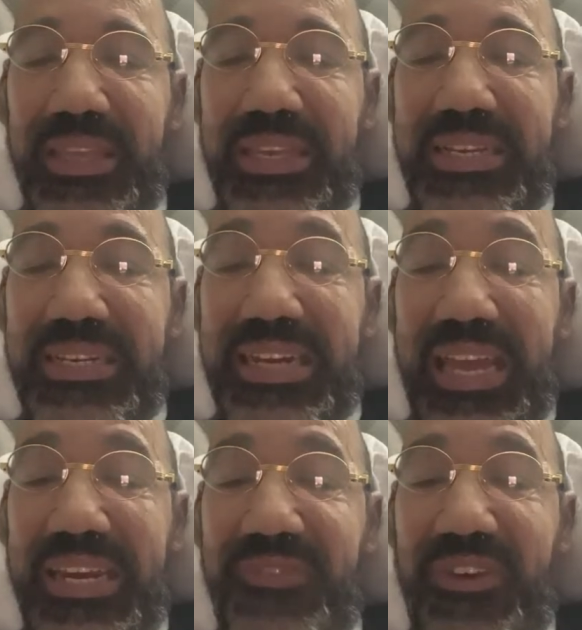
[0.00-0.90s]
Good
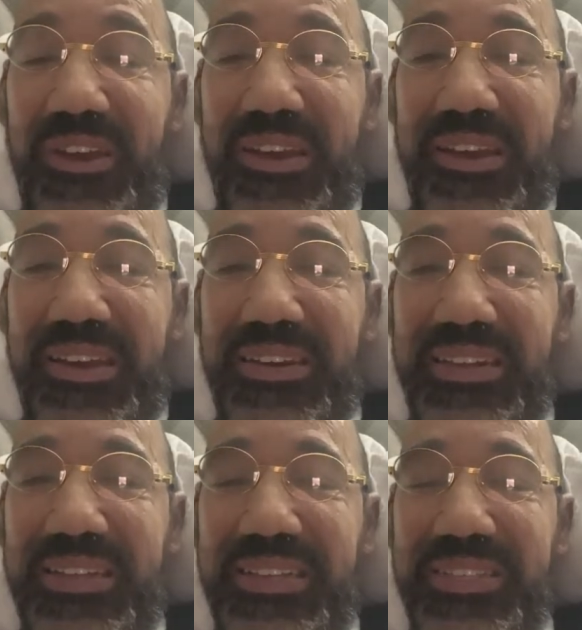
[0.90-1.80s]
night,
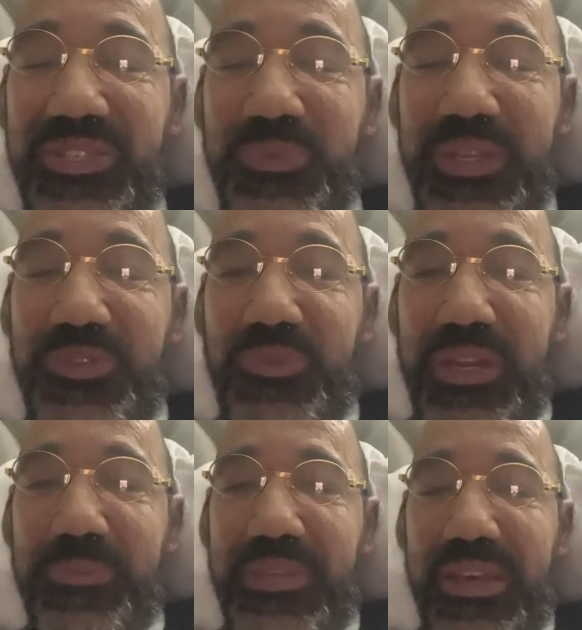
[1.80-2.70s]
Yvonne. Sweet
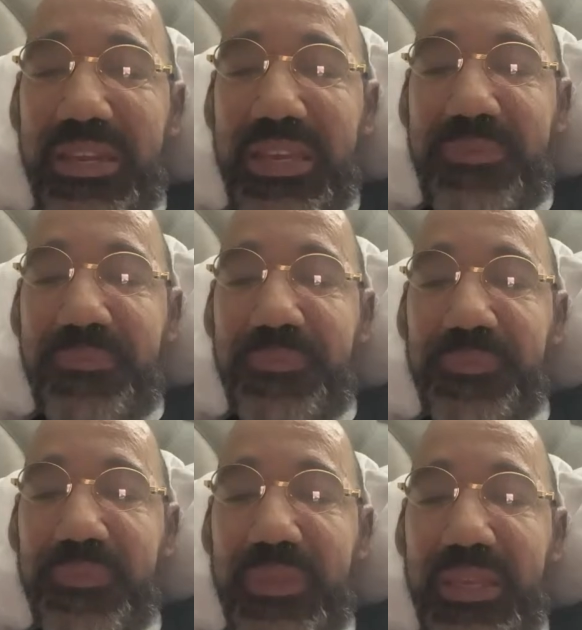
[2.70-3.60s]
dreams, honey.
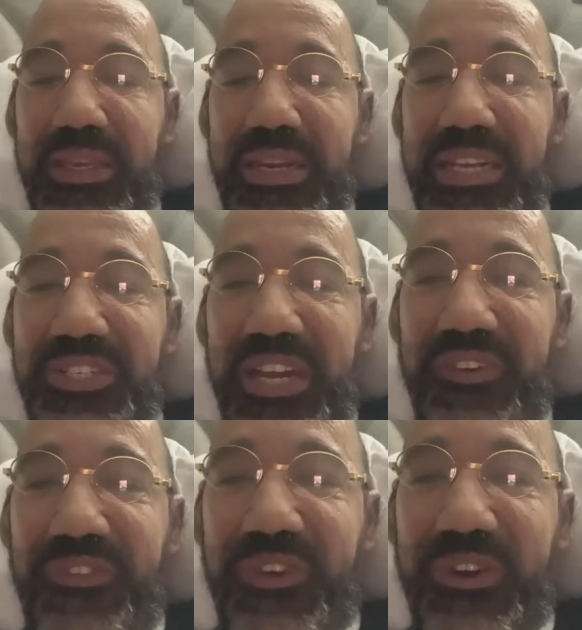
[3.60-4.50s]
Good night,
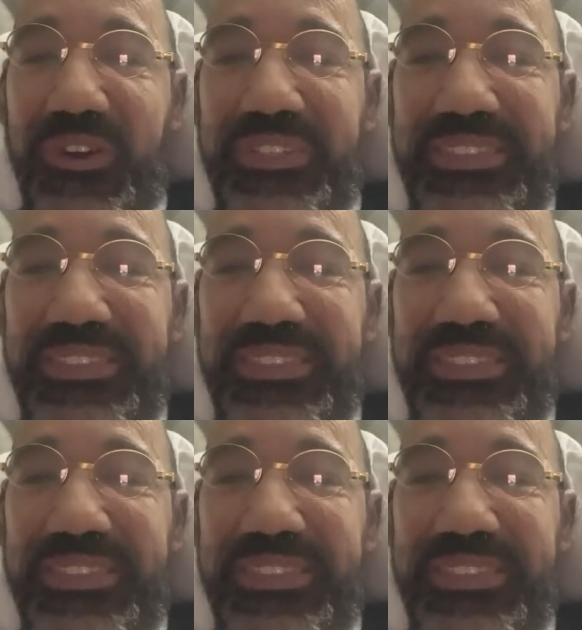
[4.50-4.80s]
Jennifer.